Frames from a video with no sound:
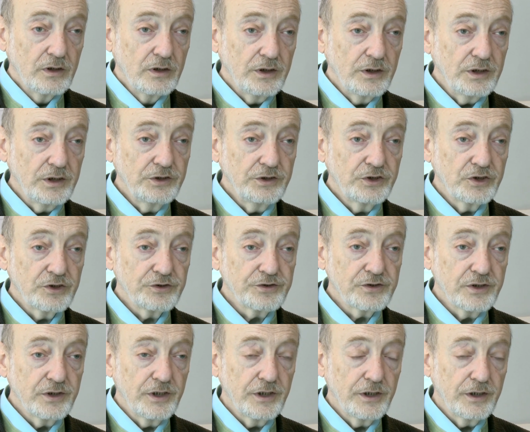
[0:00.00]
it's
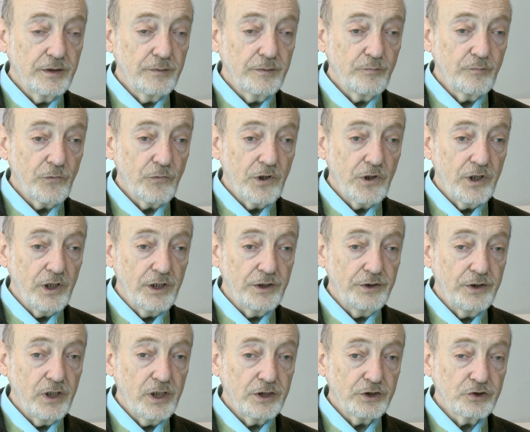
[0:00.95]
just uh, a
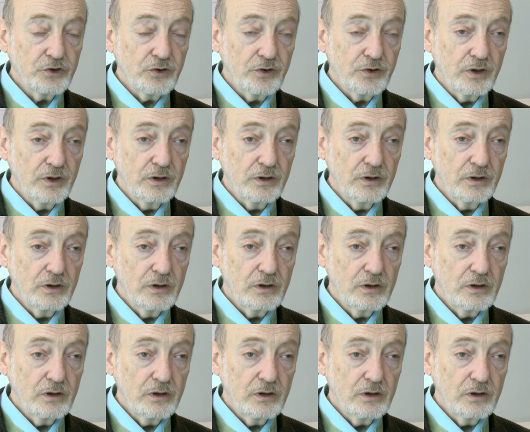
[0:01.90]
natural